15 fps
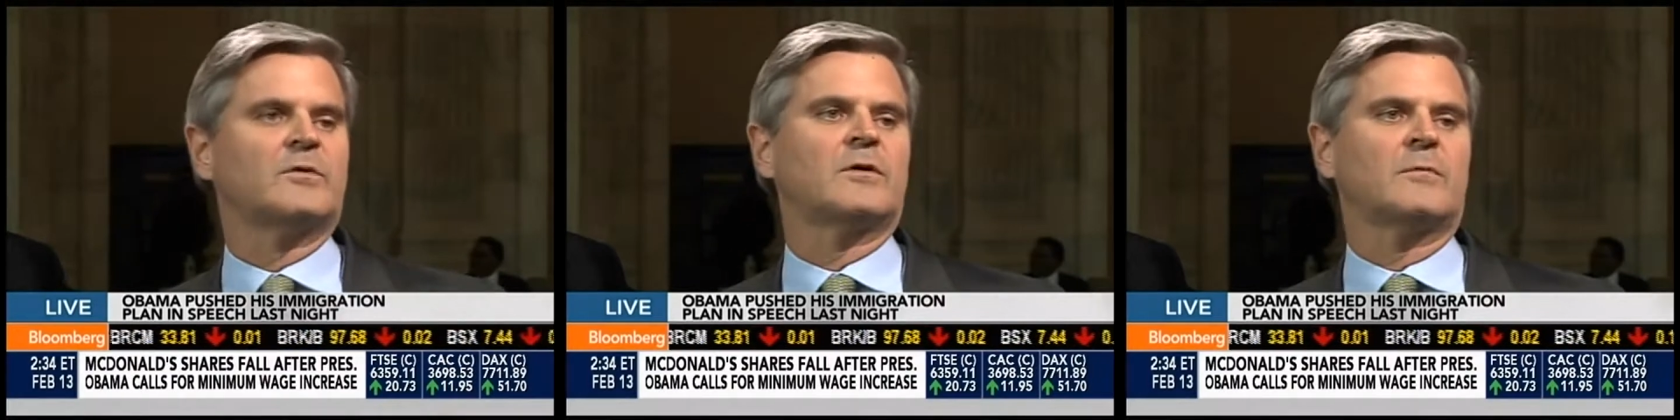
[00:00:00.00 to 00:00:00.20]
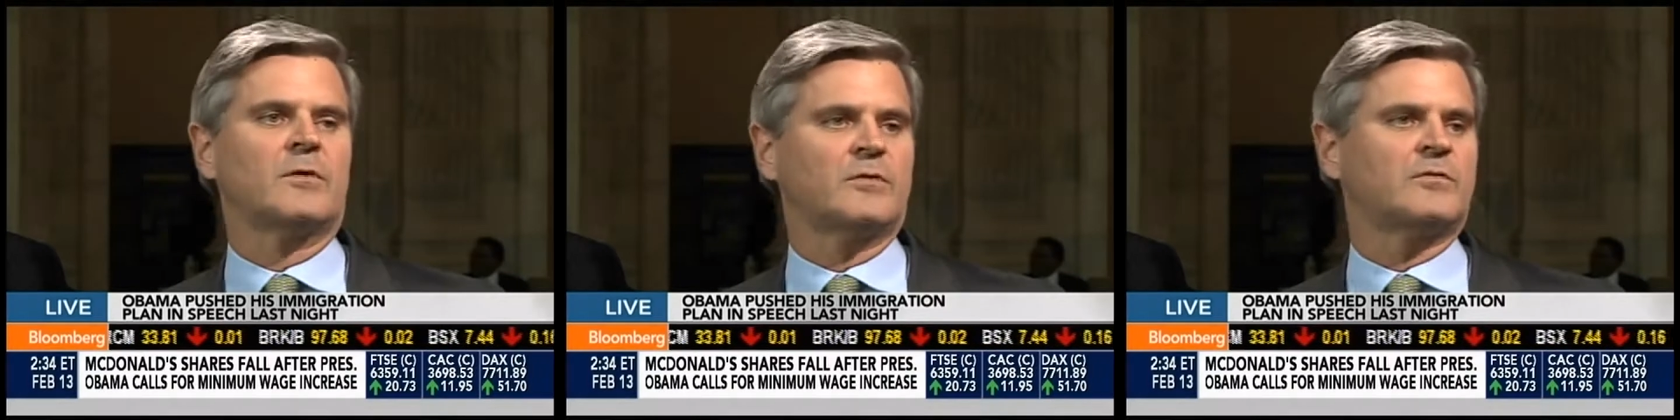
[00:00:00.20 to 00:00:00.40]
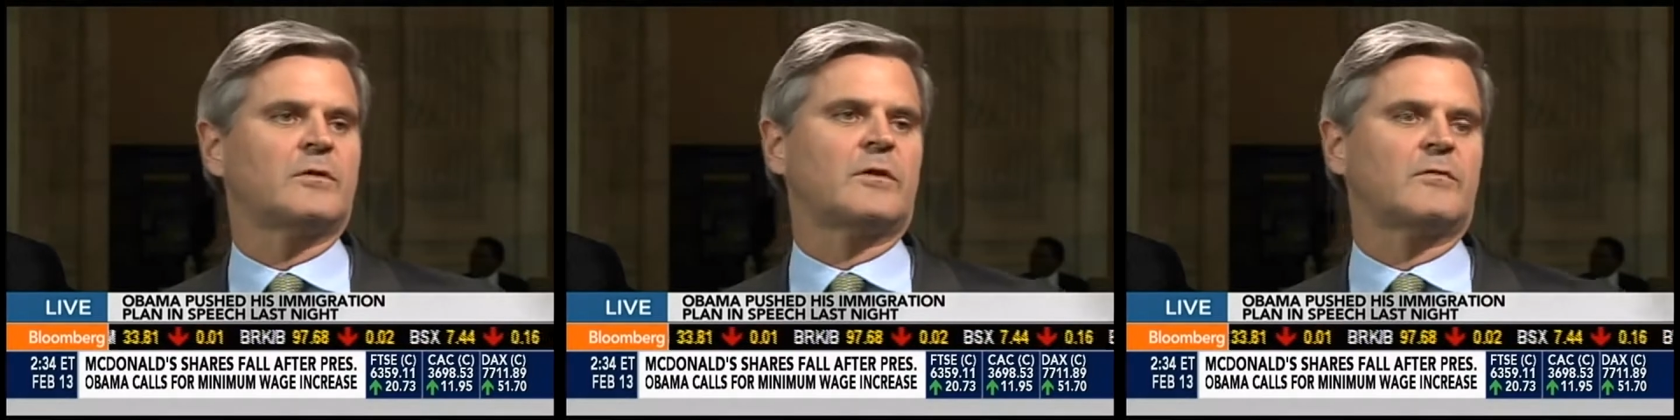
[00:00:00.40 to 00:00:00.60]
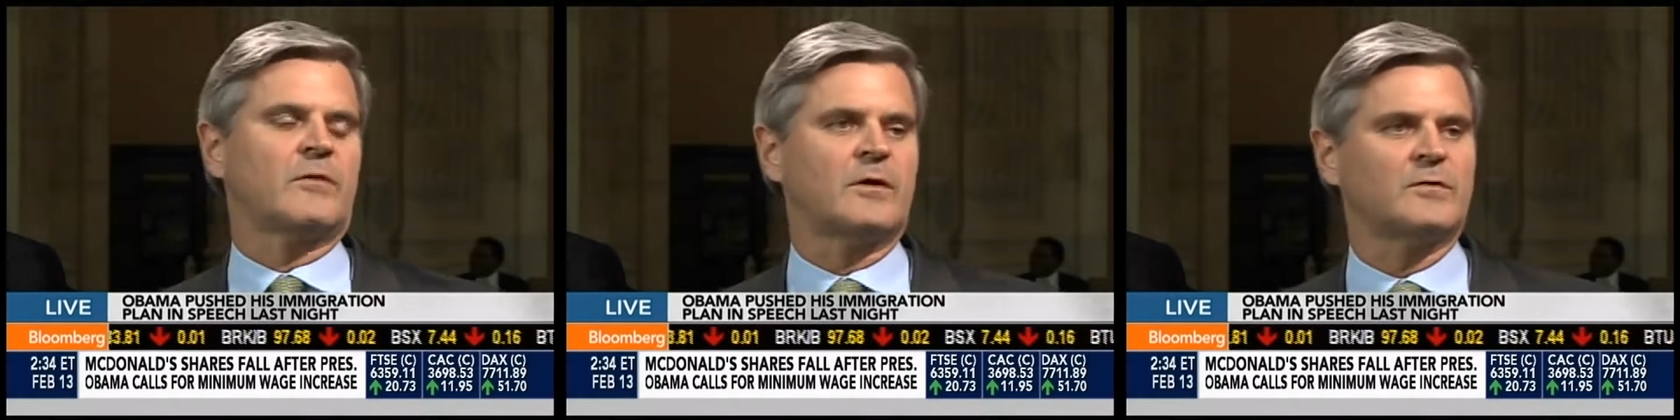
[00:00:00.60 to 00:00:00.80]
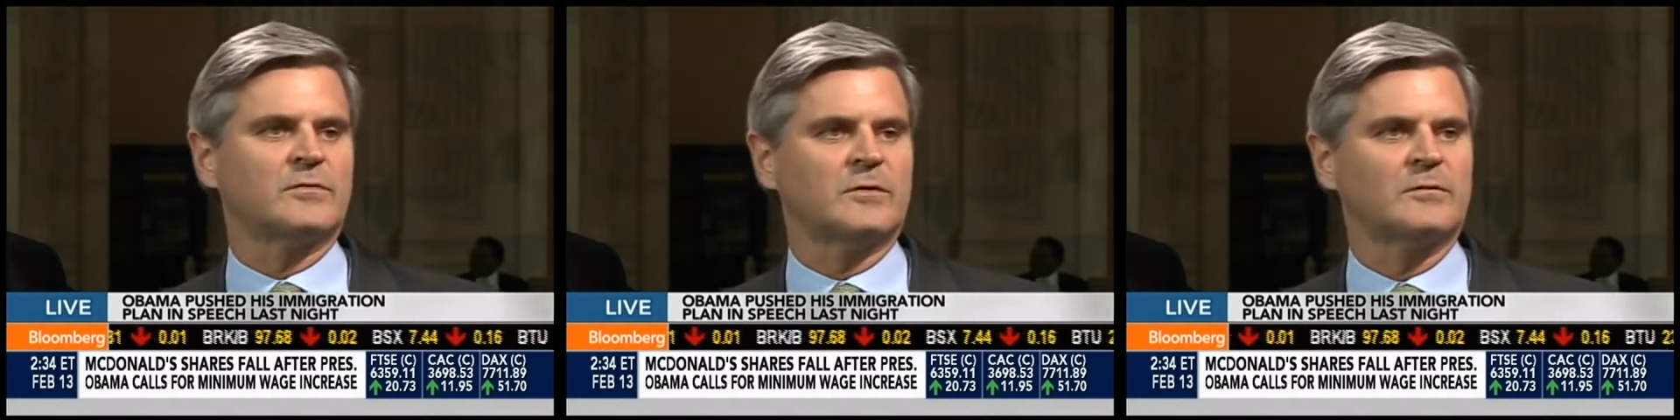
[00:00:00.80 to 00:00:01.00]

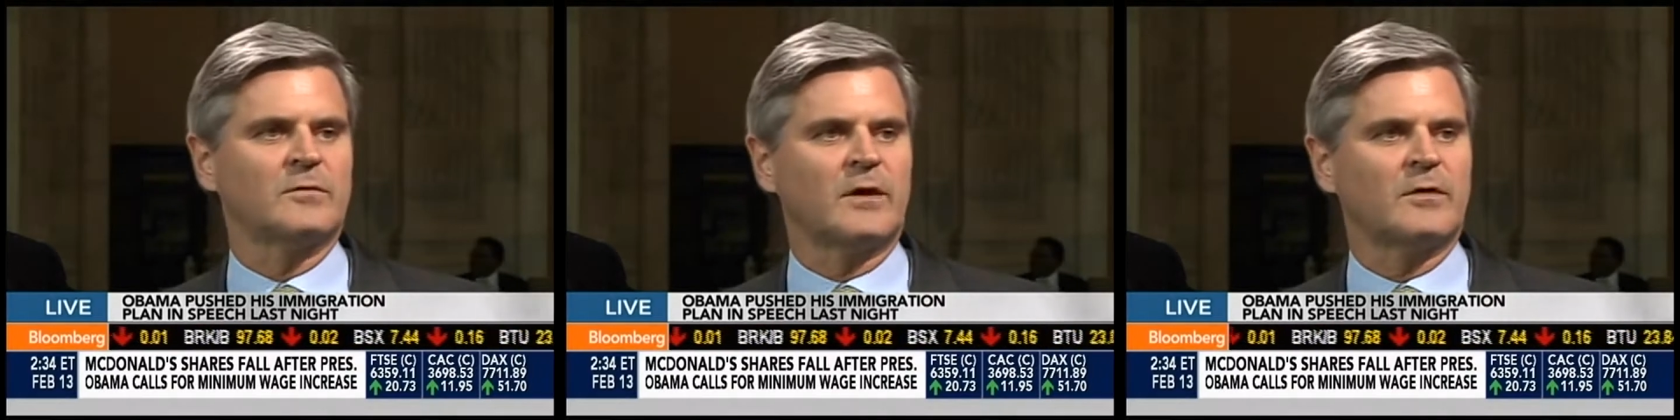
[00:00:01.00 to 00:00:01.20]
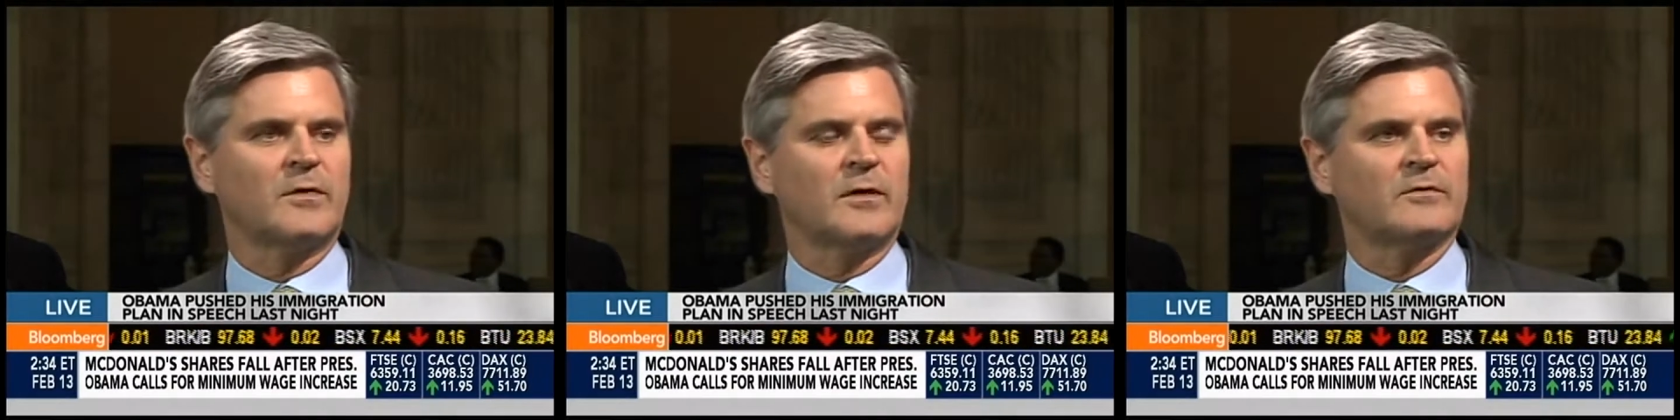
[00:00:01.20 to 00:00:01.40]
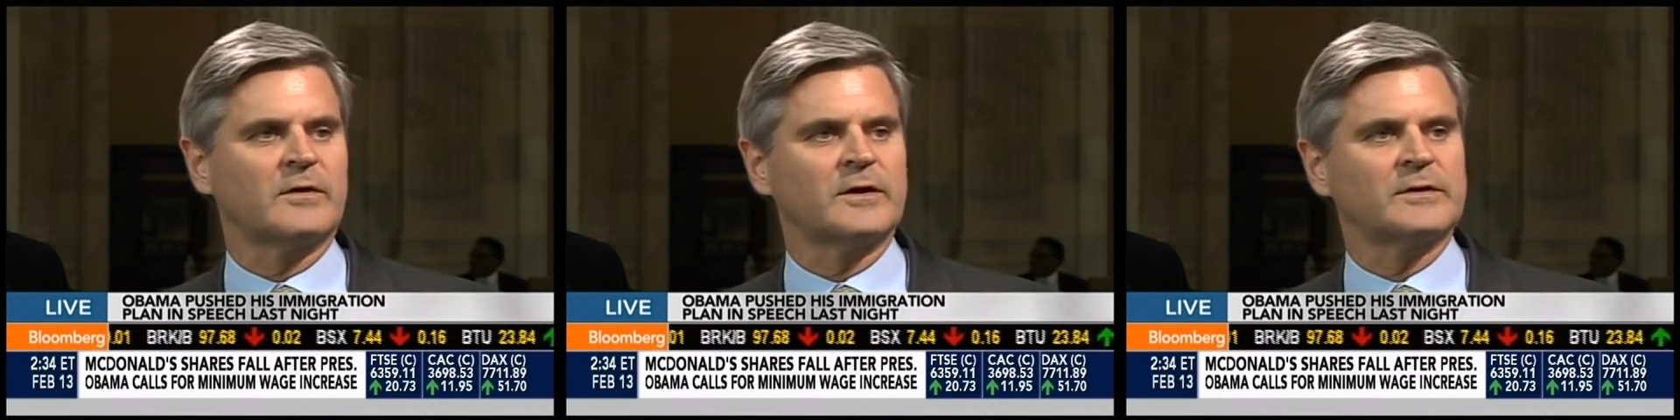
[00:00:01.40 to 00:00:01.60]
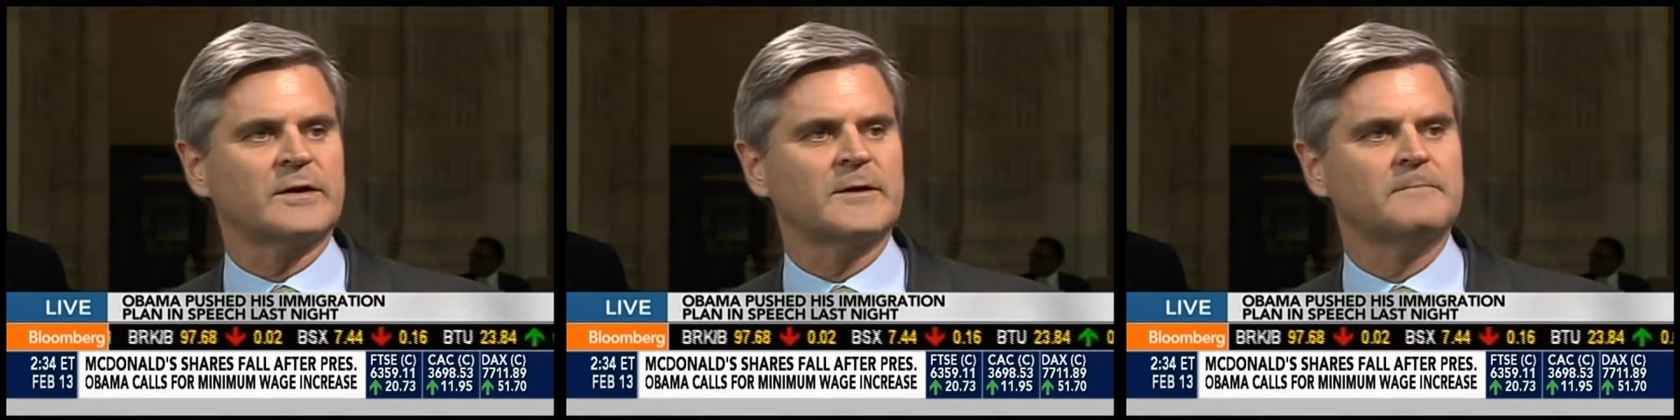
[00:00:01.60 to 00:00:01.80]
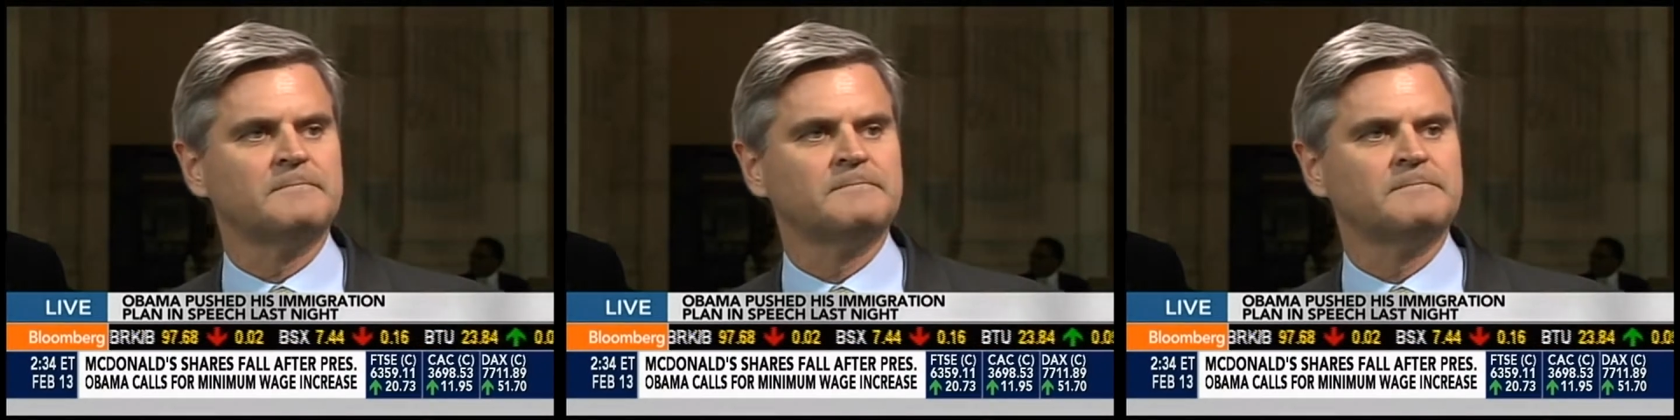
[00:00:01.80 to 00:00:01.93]
commercialization, things like that.